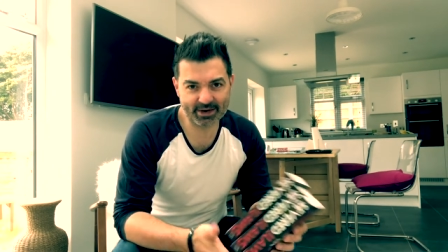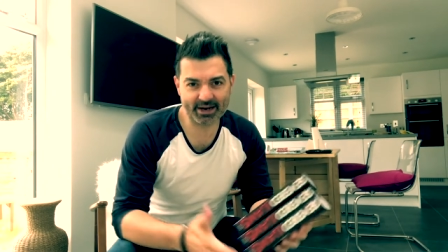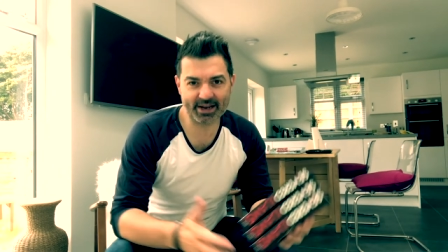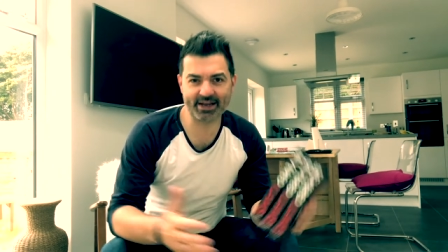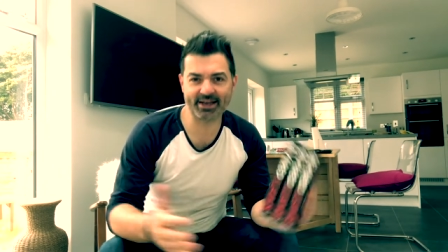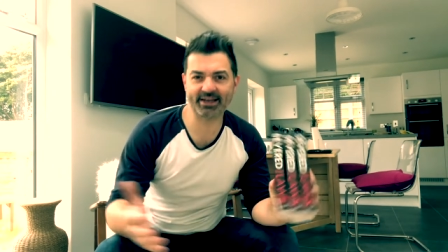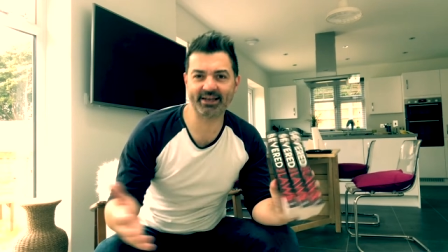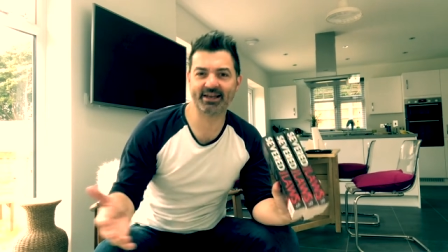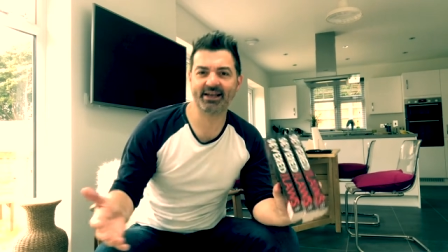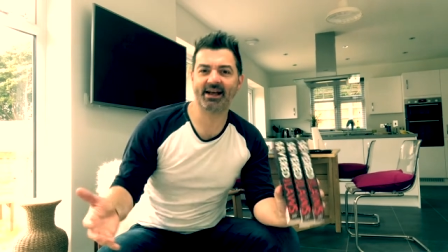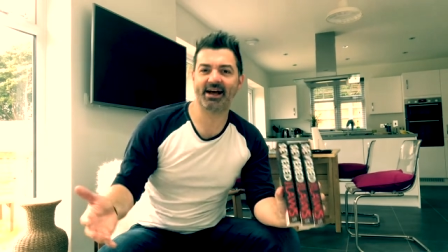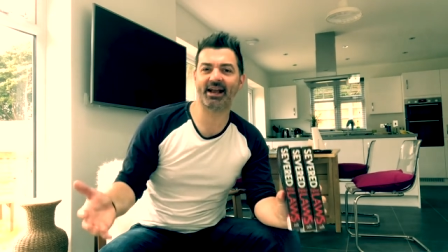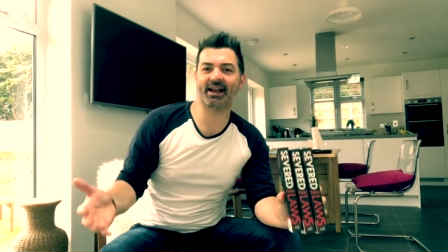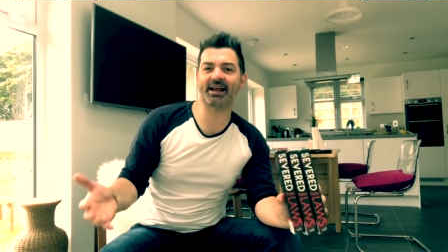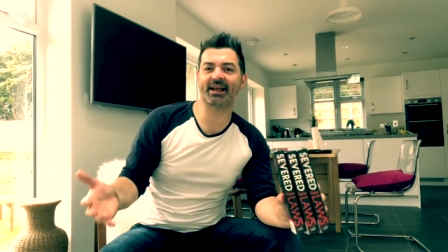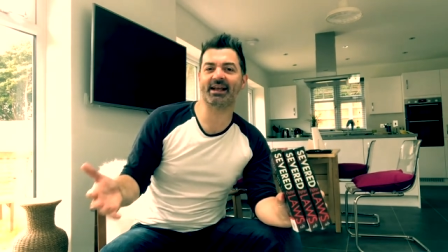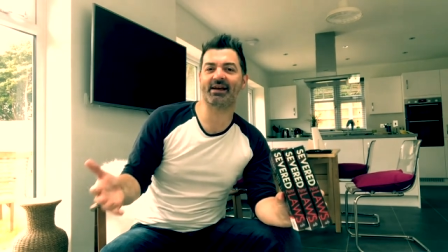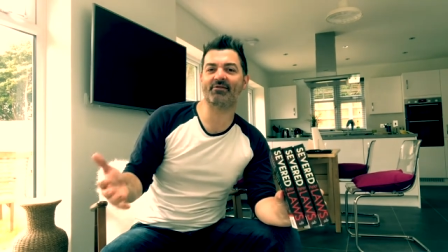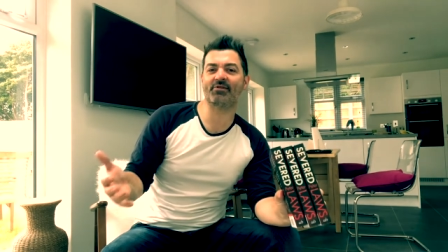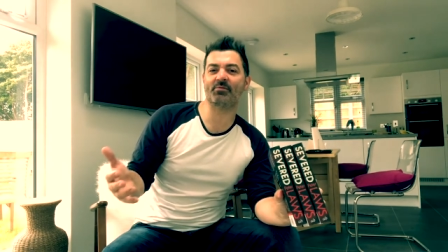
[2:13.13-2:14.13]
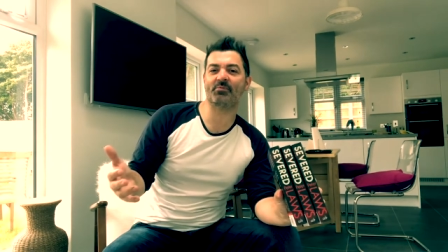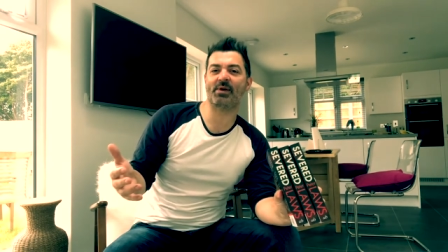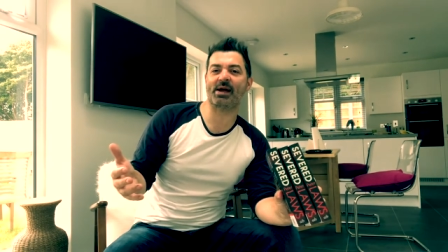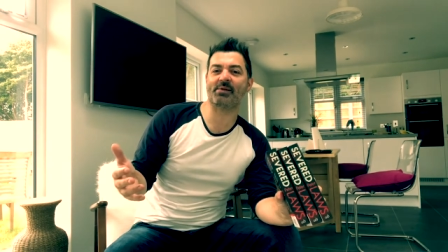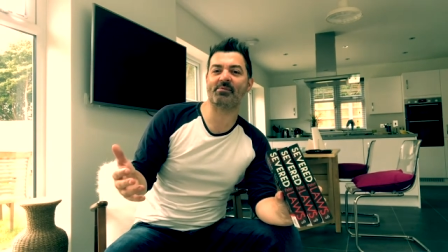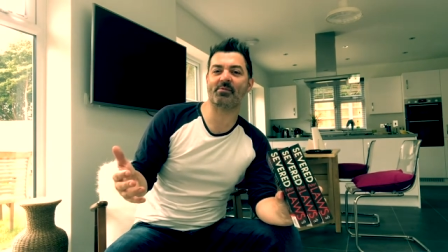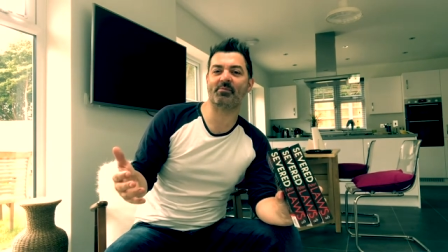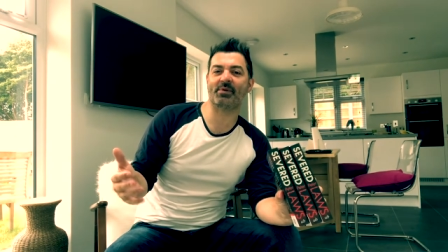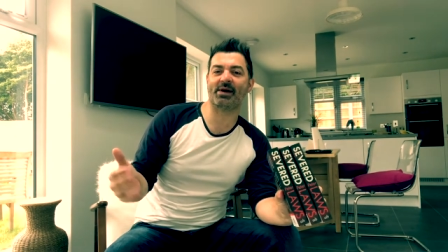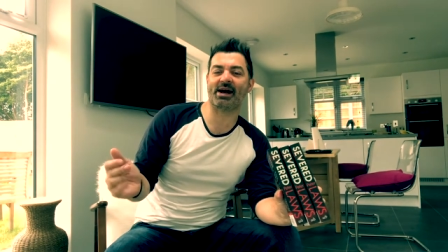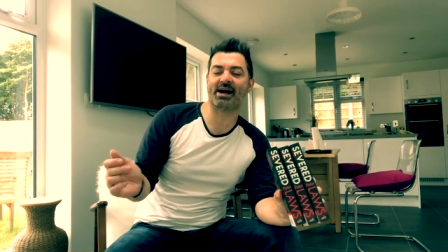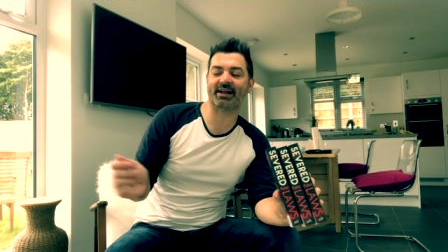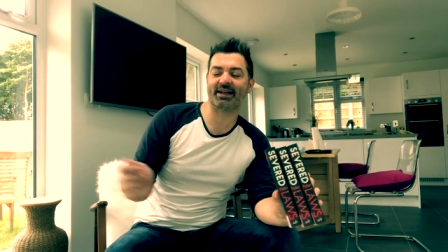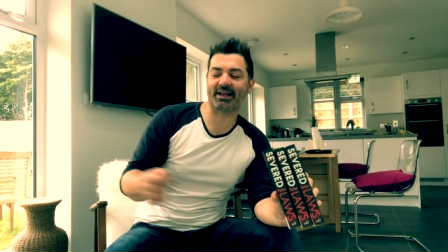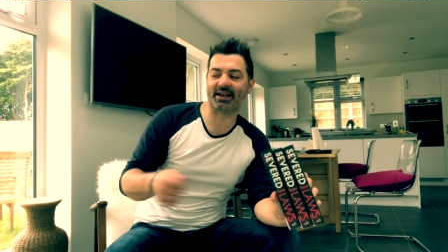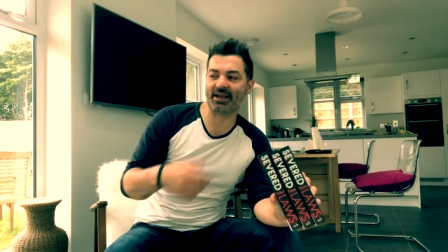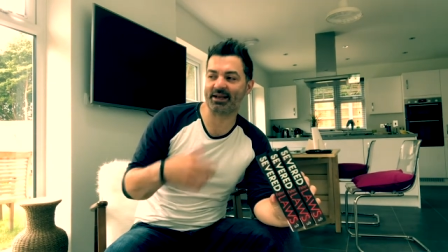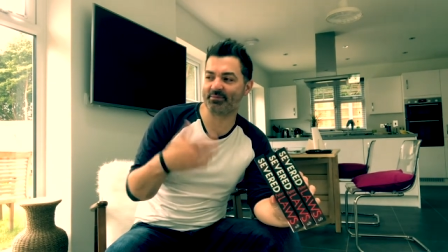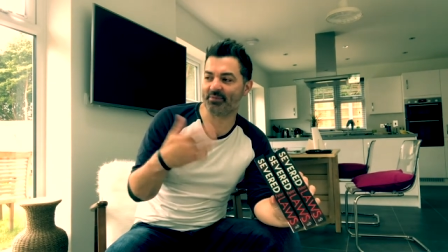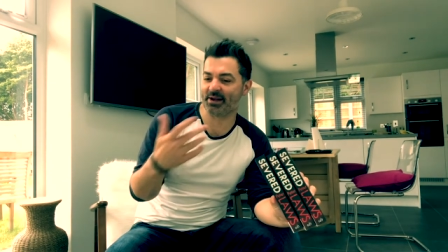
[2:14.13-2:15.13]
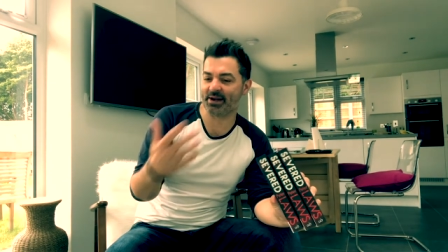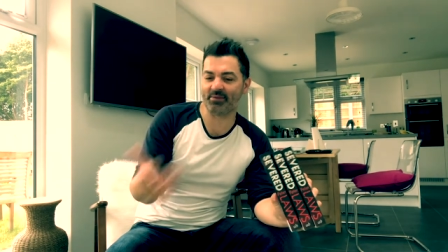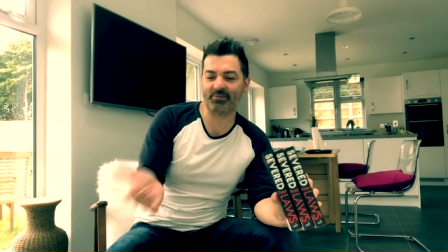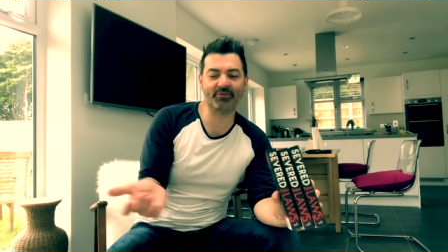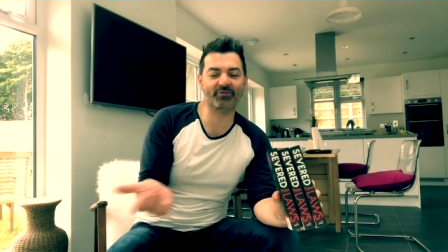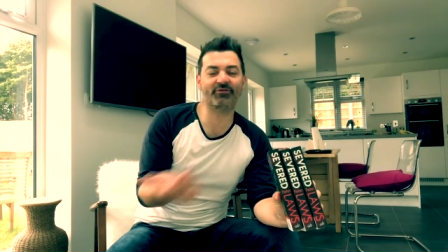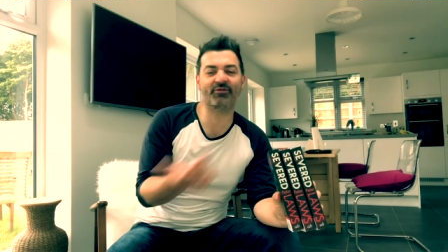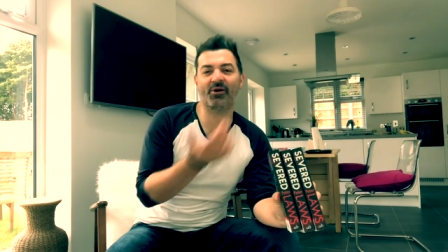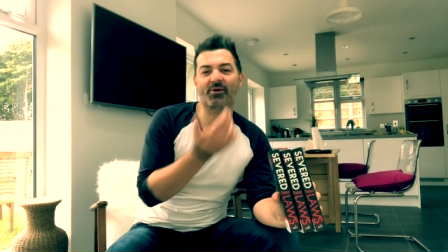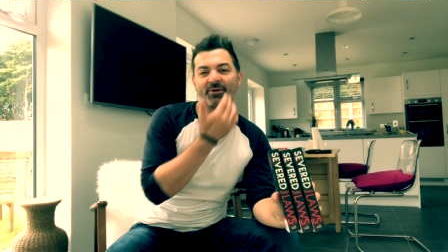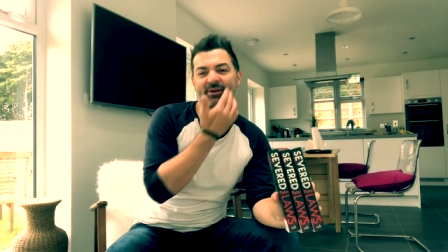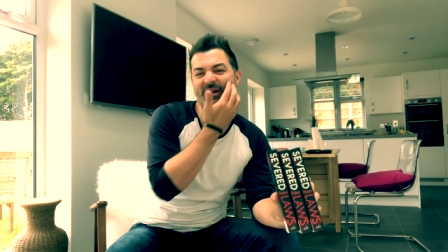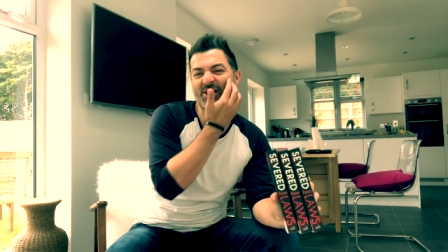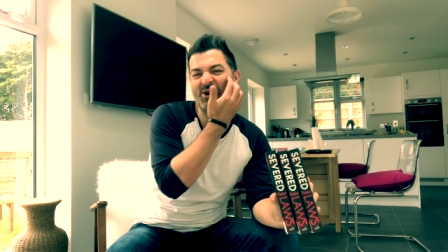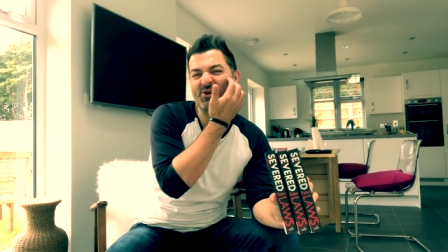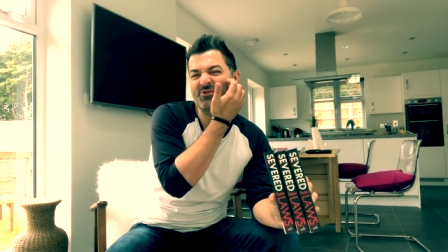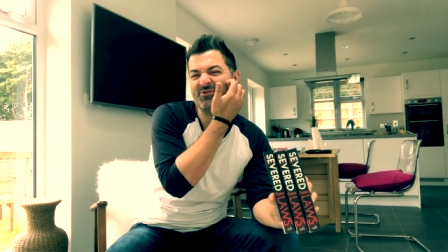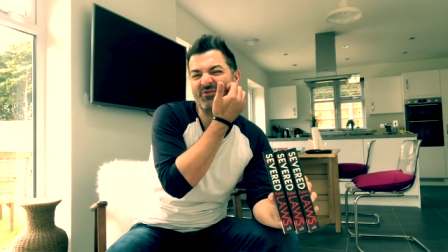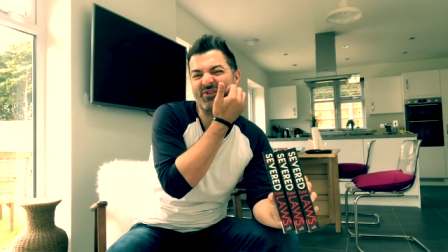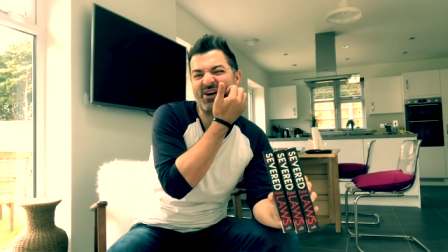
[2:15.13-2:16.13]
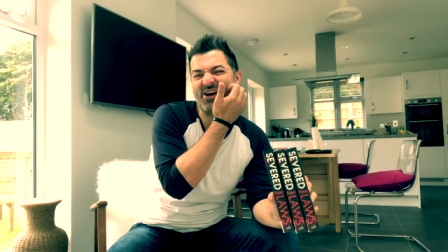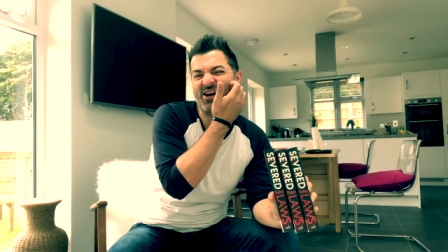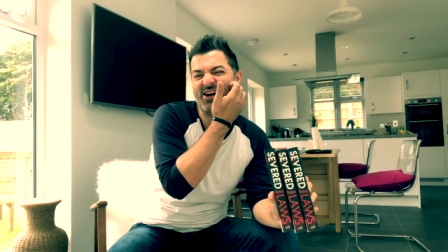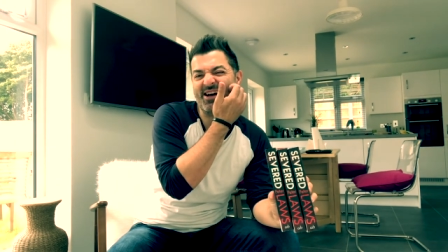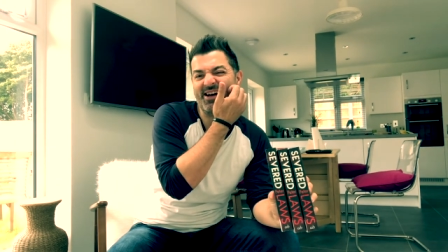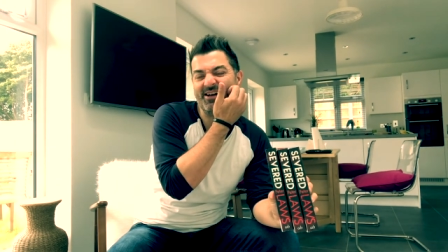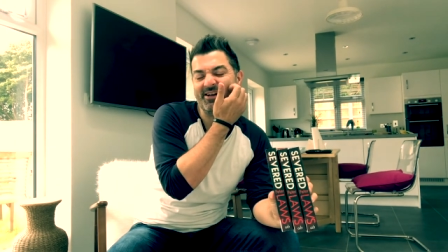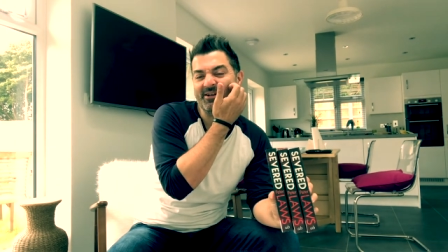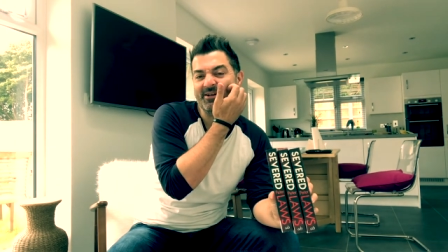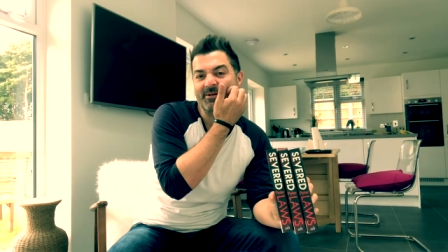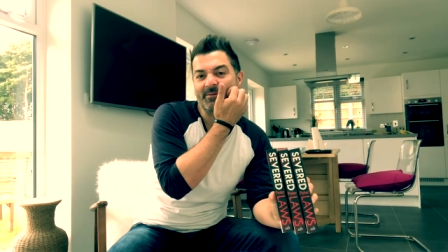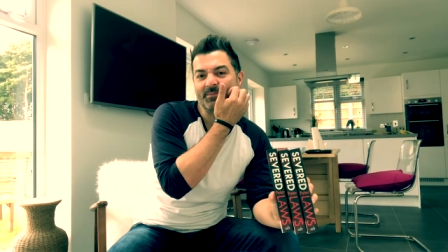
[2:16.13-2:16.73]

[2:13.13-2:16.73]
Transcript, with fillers: I like having a paperback. I like being able to fold it over.